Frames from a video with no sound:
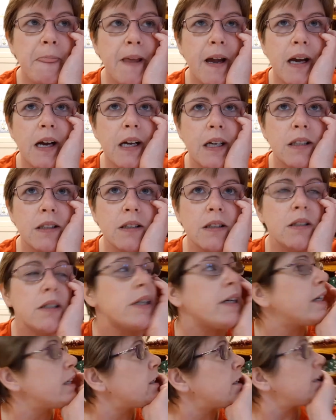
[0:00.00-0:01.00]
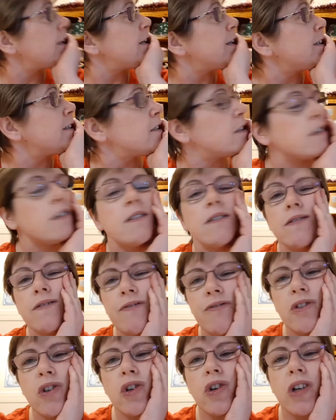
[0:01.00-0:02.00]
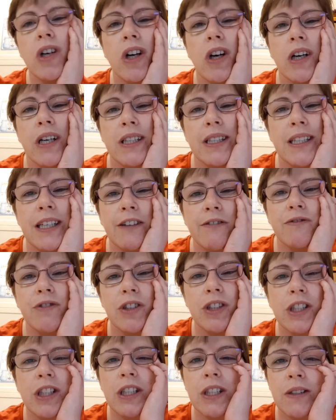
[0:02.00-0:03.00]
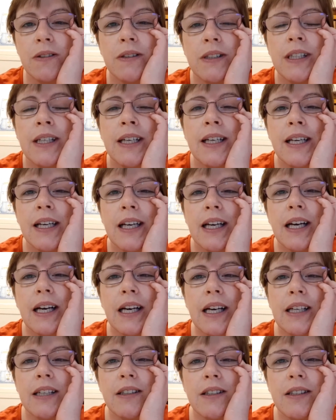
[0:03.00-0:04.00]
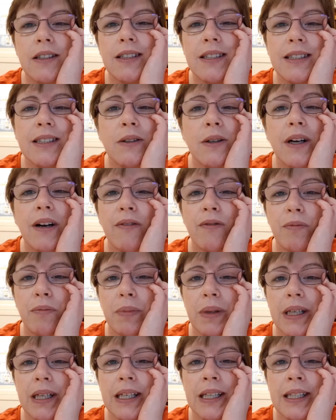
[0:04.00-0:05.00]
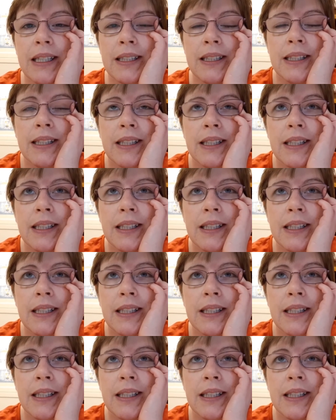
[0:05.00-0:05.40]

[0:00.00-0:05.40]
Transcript: And it is 4 o'clock in the afternoon and I still haven't been.